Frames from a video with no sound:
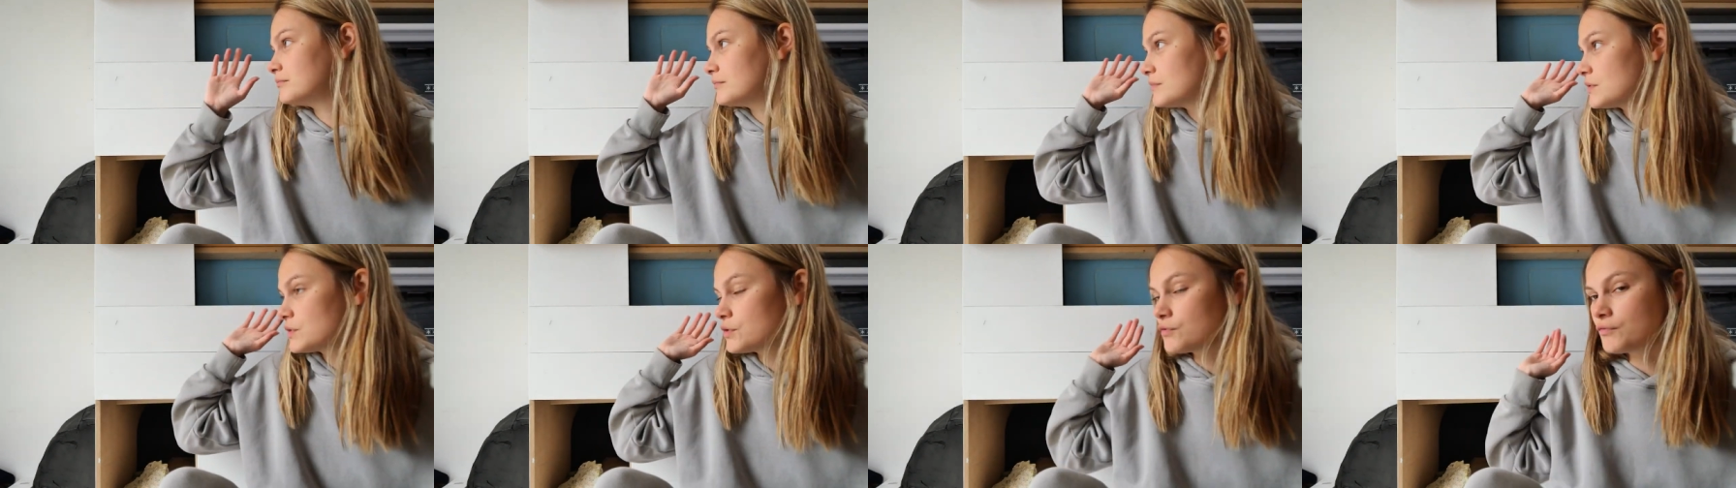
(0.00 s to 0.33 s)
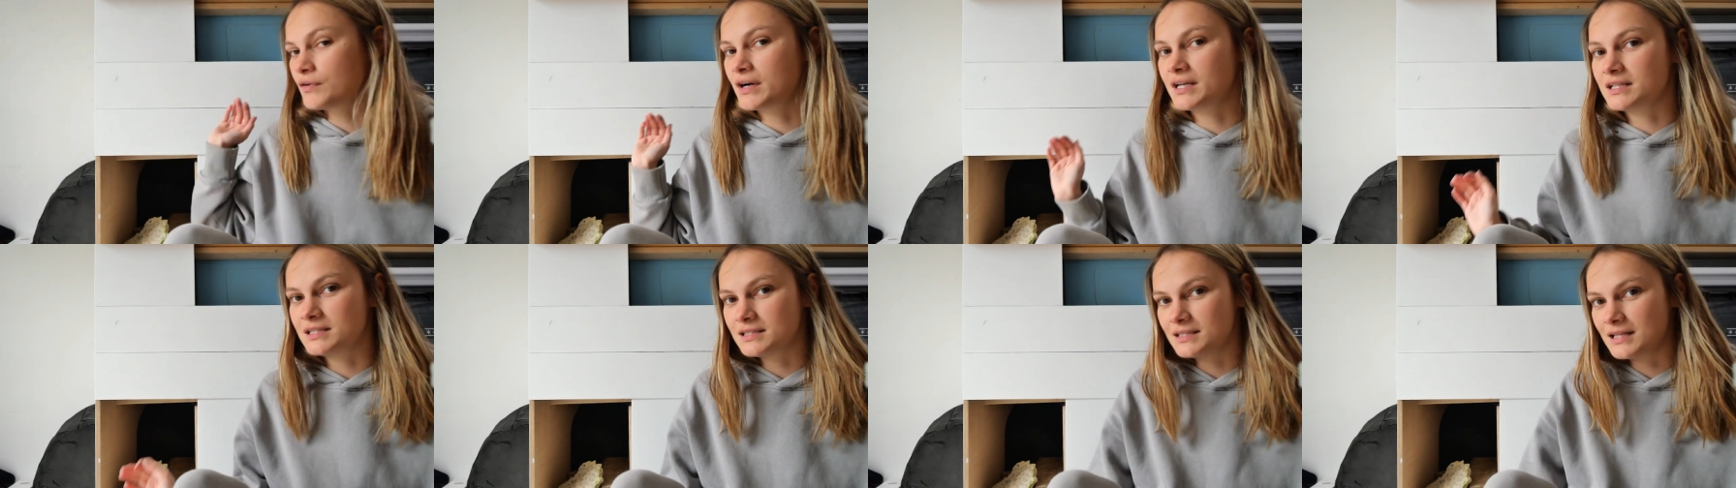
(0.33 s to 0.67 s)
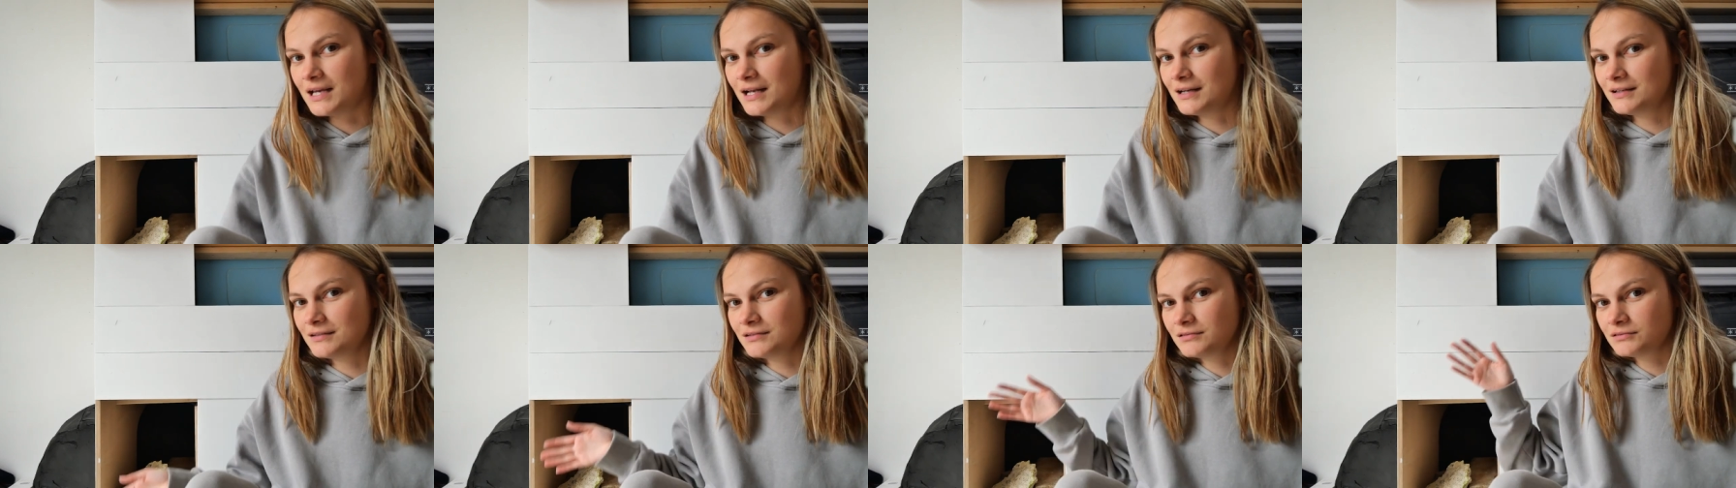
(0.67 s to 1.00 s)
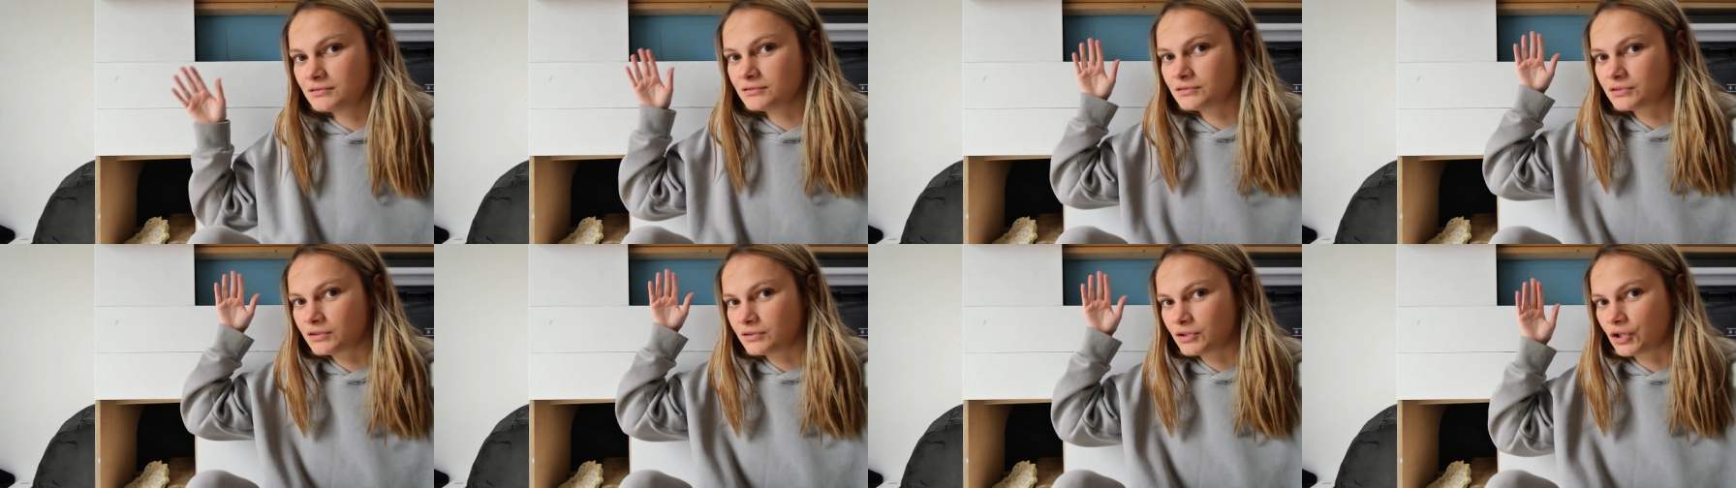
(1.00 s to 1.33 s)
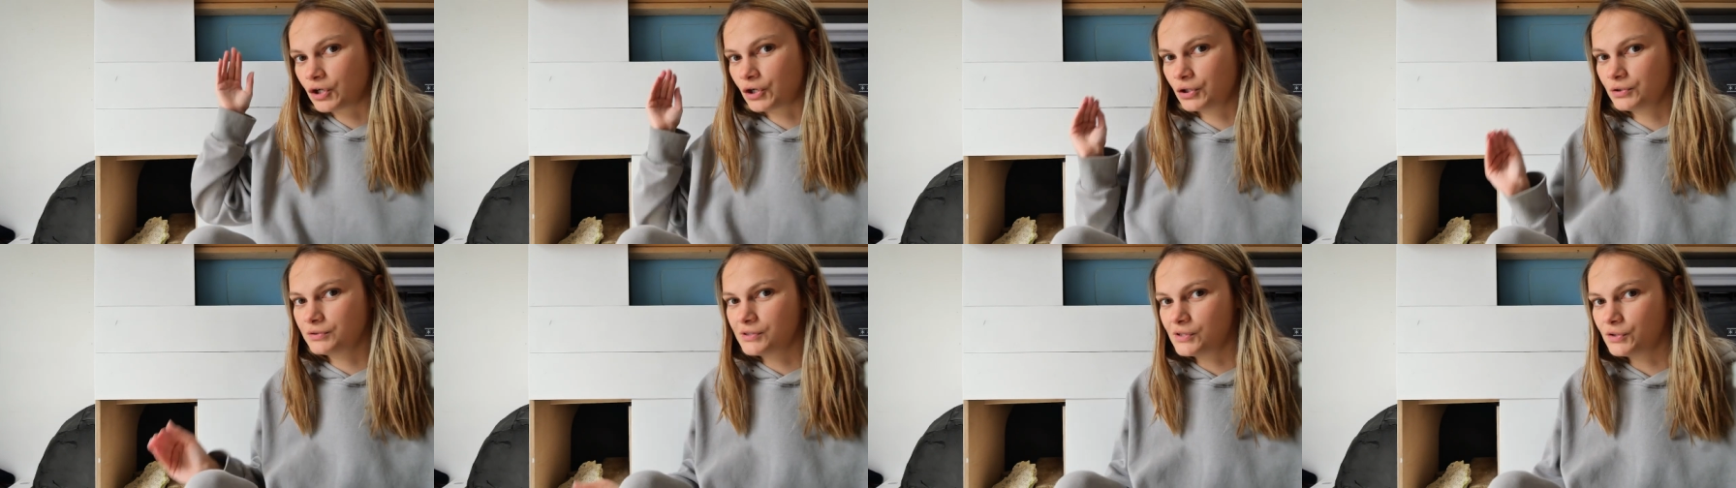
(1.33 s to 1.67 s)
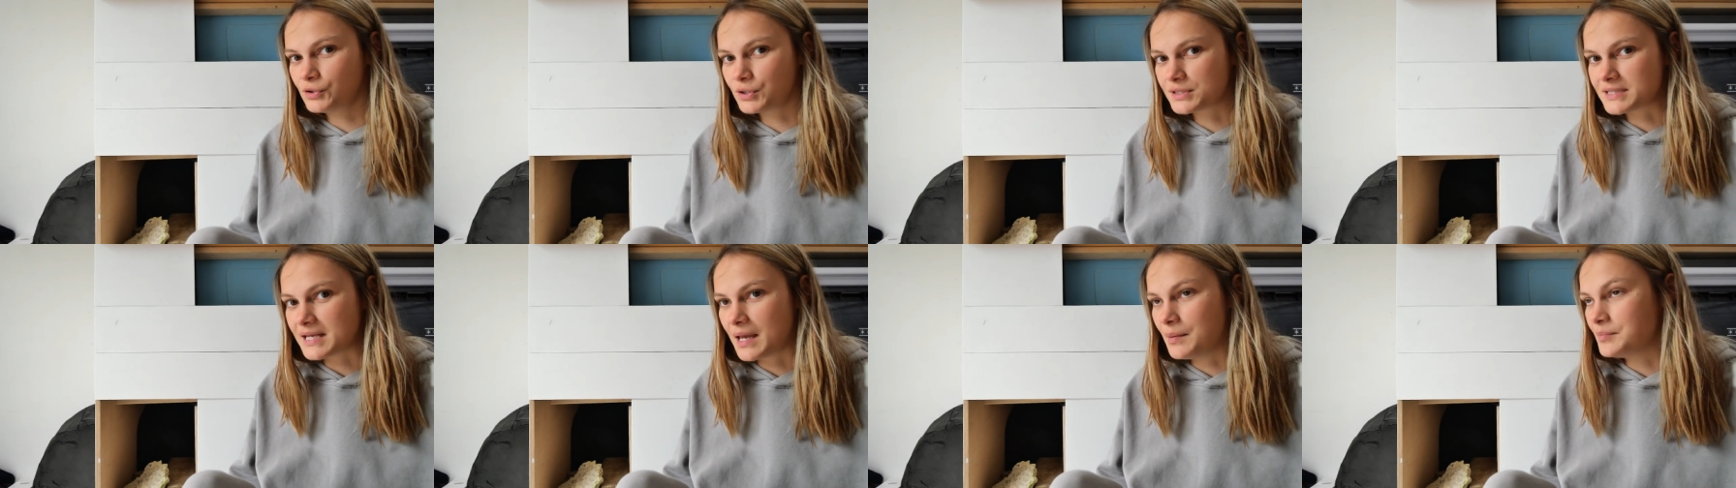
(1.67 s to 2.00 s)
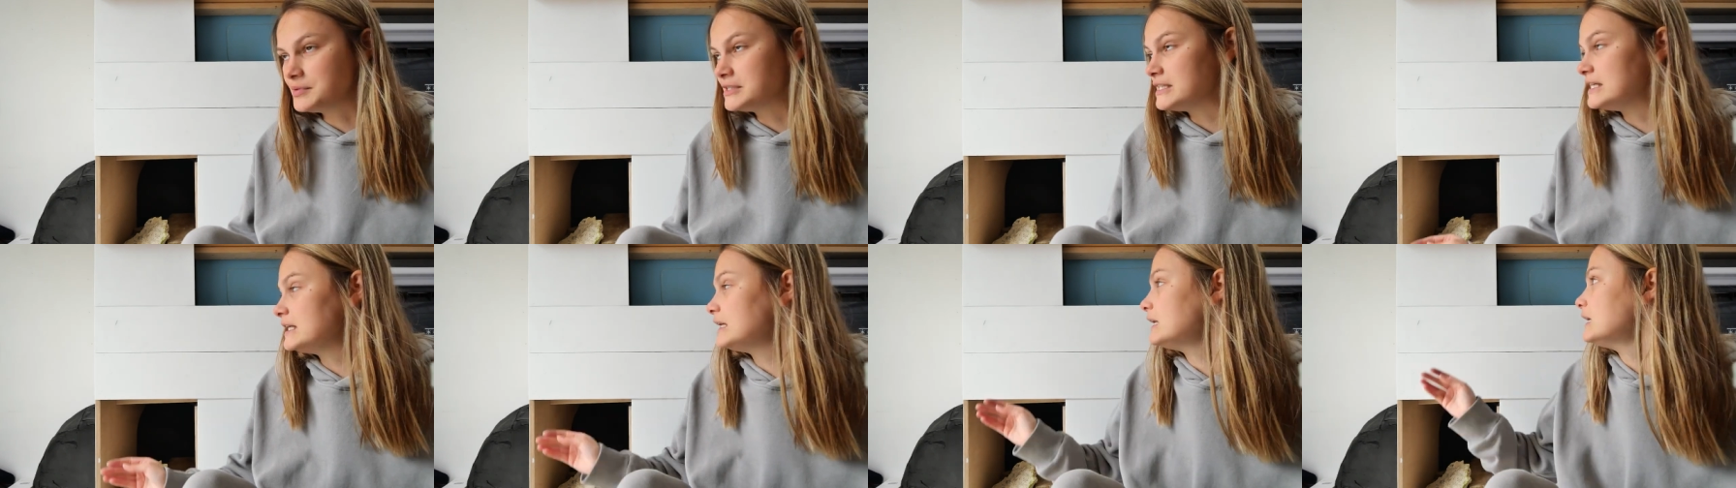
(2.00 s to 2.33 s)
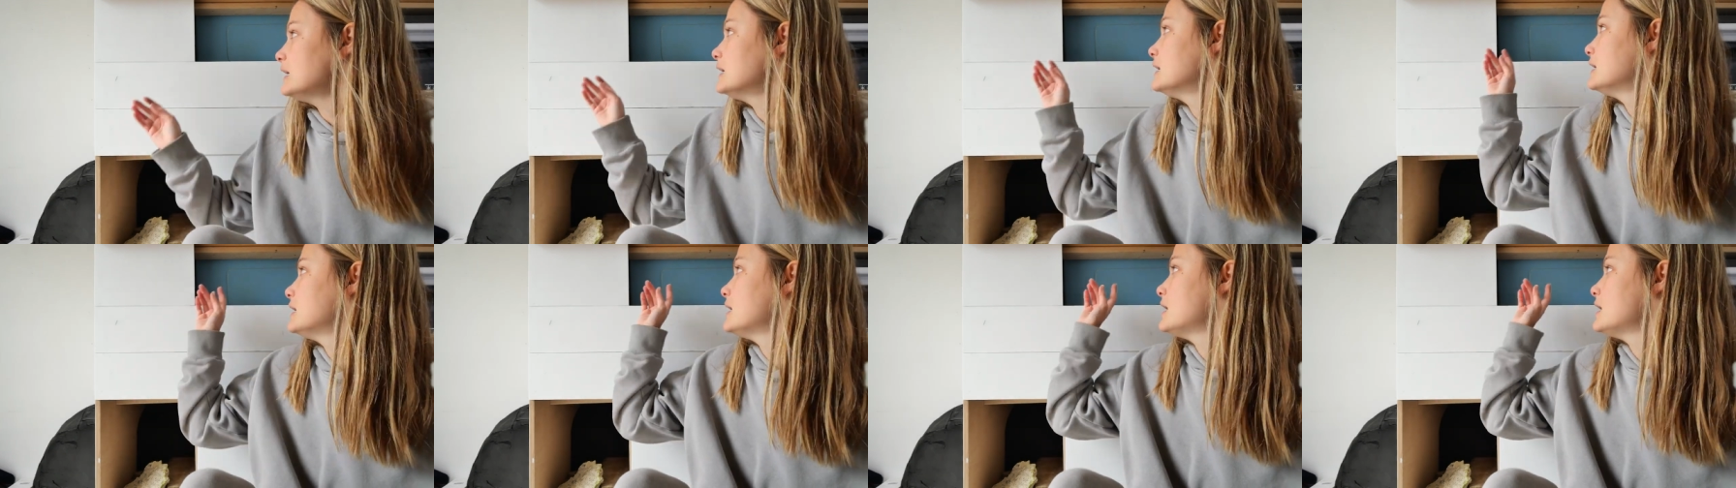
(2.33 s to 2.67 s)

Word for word: the rest that currently looks empty.